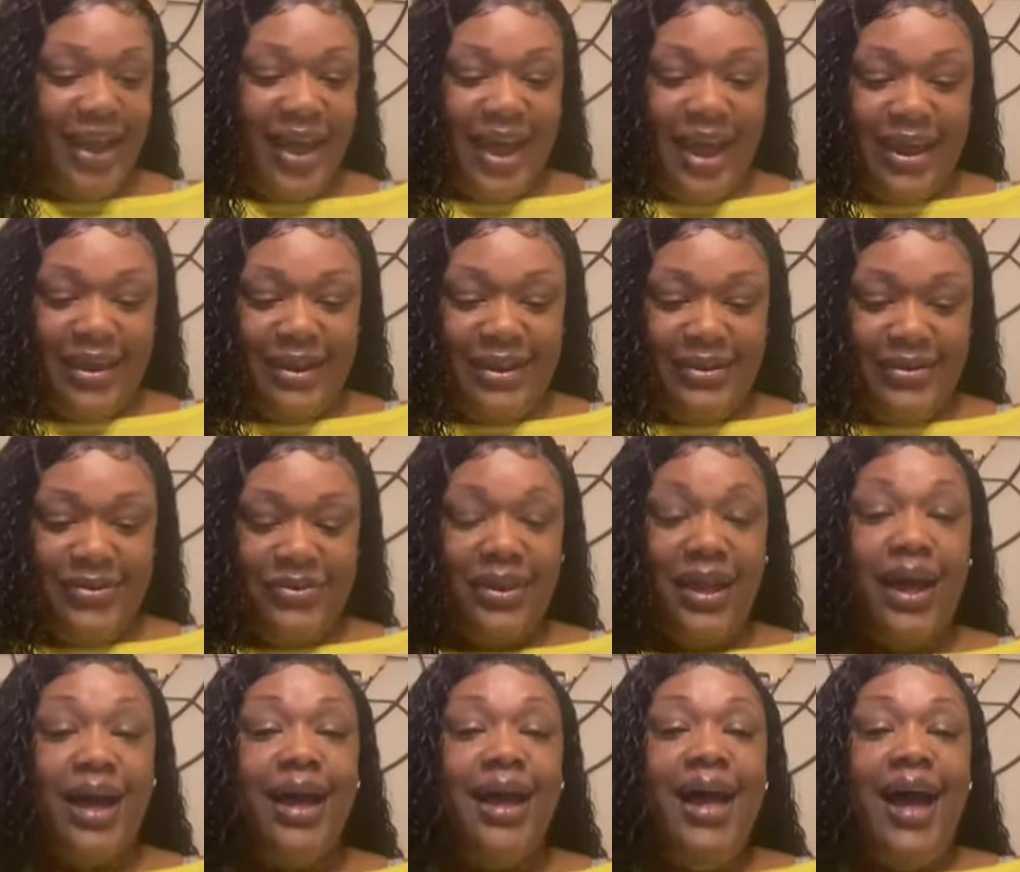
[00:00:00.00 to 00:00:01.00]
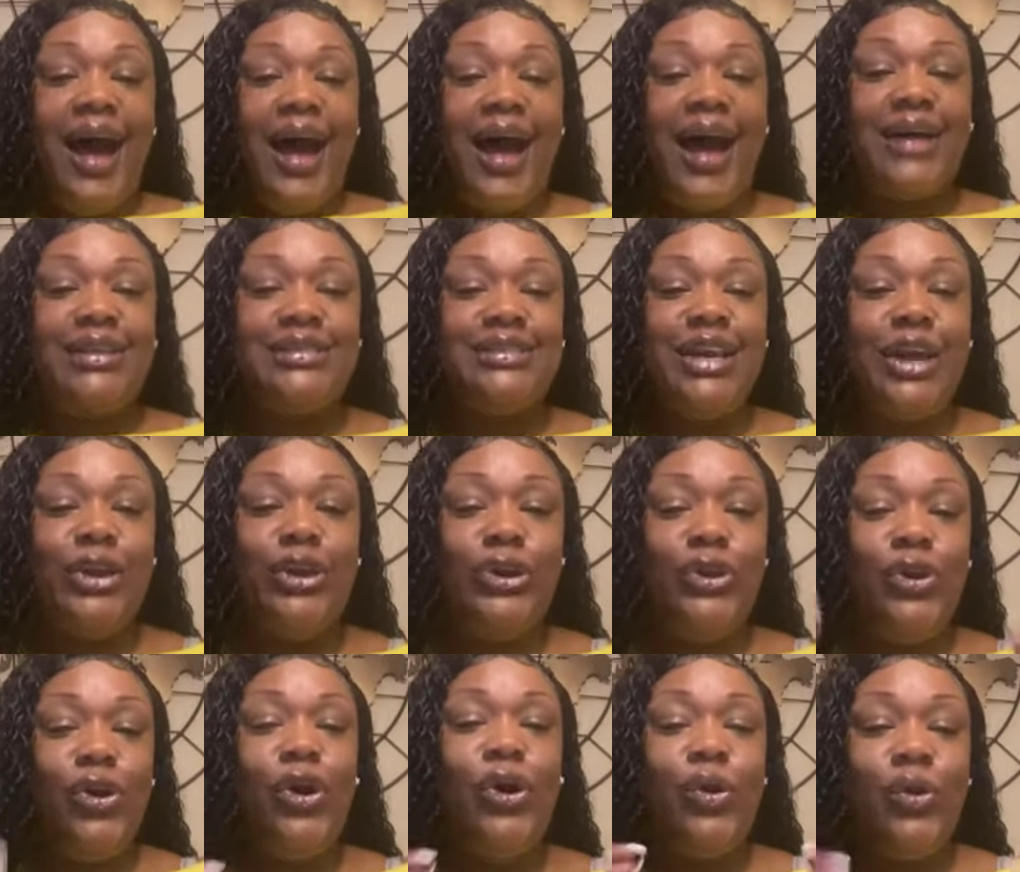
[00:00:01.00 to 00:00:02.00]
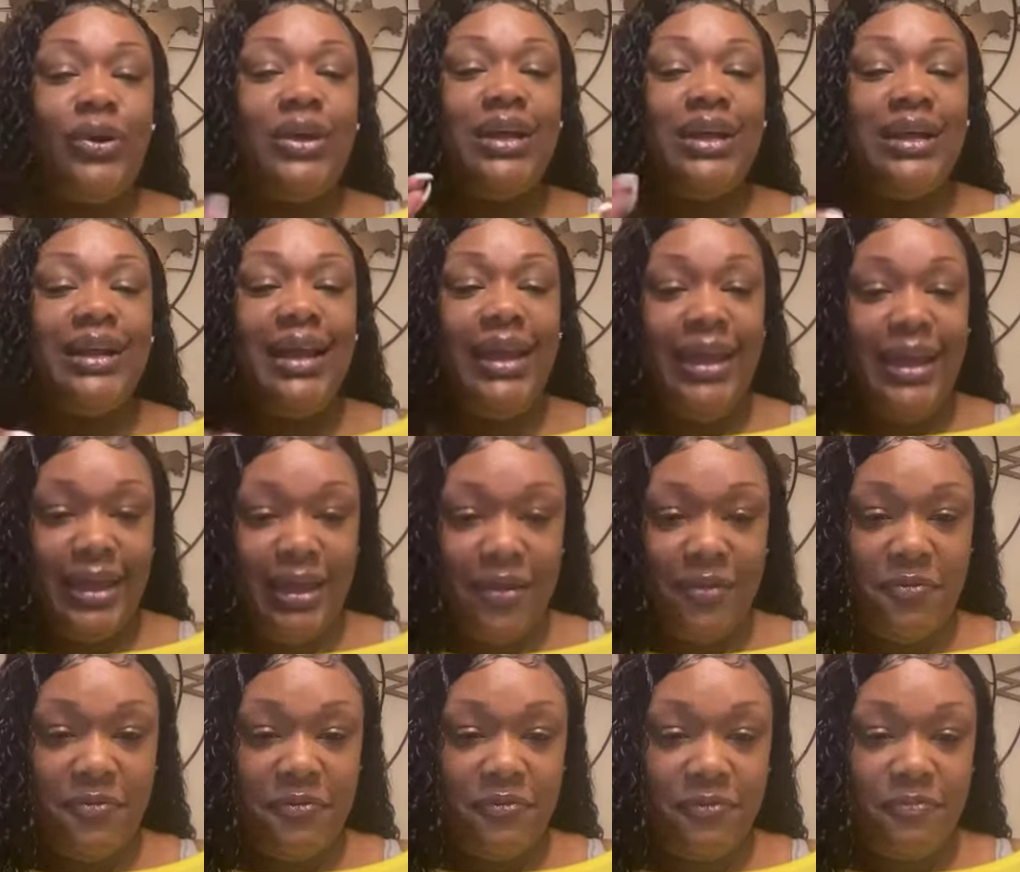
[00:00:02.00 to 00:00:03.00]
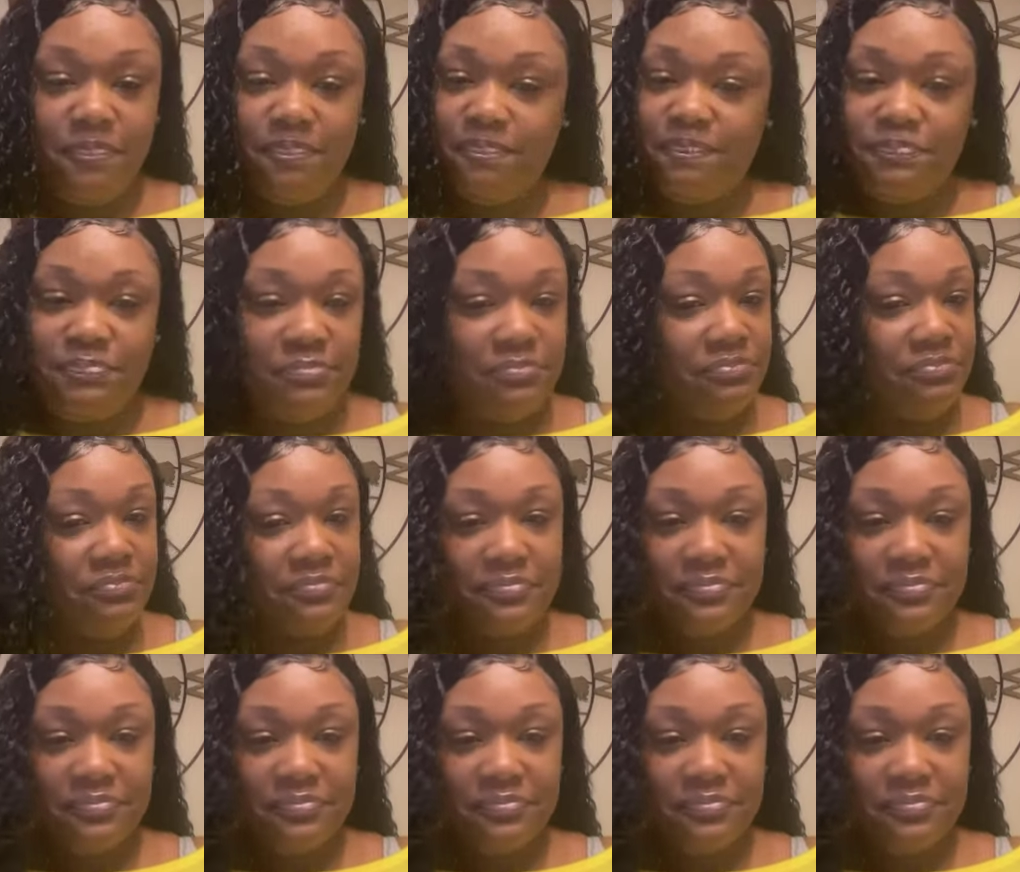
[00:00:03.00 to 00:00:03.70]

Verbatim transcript: Hallelujah. I say you're going to leave. Mm.